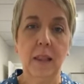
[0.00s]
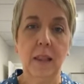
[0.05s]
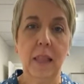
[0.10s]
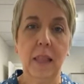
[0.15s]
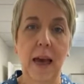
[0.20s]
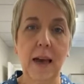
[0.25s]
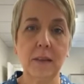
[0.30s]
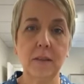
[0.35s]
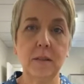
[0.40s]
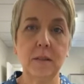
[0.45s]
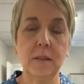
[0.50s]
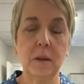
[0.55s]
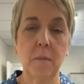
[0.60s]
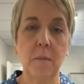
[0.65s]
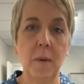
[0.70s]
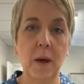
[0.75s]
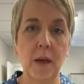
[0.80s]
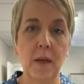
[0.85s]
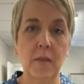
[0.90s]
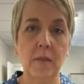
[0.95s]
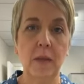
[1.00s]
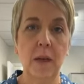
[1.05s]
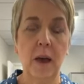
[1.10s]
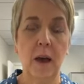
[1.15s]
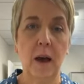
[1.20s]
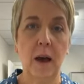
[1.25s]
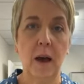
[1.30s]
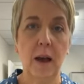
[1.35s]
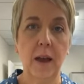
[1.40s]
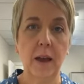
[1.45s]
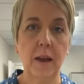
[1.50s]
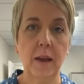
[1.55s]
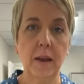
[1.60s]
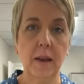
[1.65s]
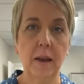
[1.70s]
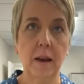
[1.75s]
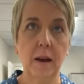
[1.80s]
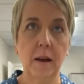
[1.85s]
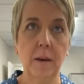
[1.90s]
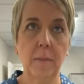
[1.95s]
Last month,
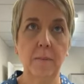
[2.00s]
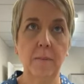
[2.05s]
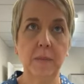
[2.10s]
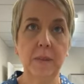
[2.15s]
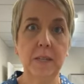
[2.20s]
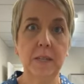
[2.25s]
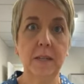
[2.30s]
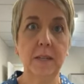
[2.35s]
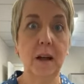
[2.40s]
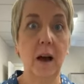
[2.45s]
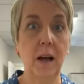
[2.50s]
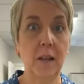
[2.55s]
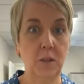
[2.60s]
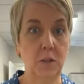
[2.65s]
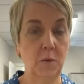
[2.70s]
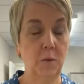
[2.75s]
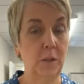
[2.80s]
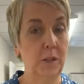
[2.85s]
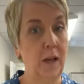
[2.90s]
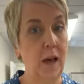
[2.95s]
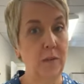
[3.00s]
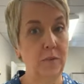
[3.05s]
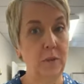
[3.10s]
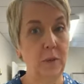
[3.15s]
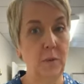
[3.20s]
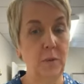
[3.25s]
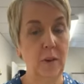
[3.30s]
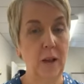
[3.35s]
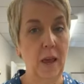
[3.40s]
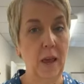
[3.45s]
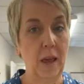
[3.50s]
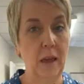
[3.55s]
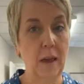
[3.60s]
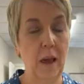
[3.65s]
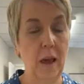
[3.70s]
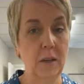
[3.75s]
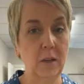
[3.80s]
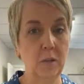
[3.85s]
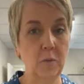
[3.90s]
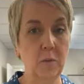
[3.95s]
I did not do a live
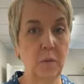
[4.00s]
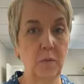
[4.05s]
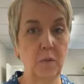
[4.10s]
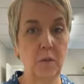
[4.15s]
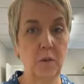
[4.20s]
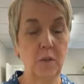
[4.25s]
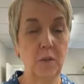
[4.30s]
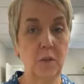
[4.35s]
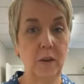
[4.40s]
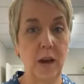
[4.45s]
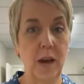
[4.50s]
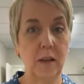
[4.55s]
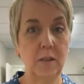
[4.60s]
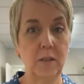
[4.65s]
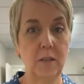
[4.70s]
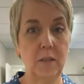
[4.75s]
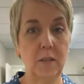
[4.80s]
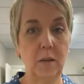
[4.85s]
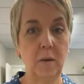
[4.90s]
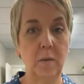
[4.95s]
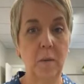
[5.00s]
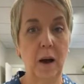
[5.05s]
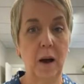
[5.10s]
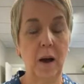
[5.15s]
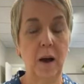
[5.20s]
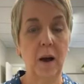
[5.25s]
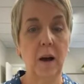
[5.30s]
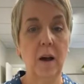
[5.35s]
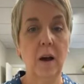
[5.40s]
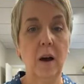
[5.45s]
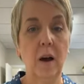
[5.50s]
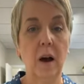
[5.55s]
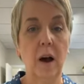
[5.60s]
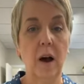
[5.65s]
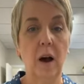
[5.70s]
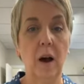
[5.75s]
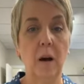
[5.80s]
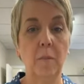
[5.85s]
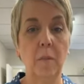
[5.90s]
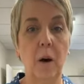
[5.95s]
Q&A. I just referred you guys to my
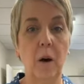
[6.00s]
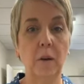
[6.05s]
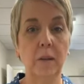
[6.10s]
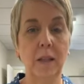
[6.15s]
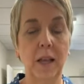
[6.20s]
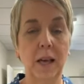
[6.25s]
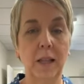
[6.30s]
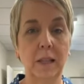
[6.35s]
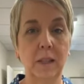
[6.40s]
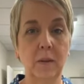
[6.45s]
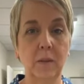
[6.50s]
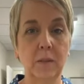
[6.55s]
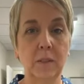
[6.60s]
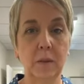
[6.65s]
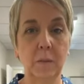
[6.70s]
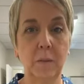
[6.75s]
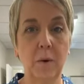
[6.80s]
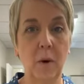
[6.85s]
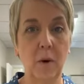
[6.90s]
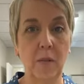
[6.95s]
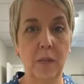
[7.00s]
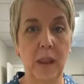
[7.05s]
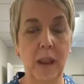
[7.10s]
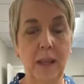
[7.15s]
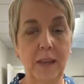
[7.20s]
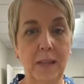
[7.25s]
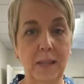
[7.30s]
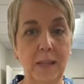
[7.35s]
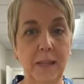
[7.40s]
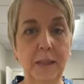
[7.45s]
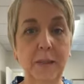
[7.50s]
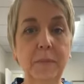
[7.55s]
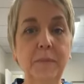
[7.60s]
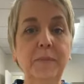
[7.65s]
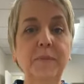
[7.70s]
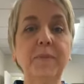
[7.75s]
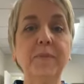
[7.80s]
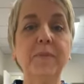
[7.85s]
online little seminar that I did.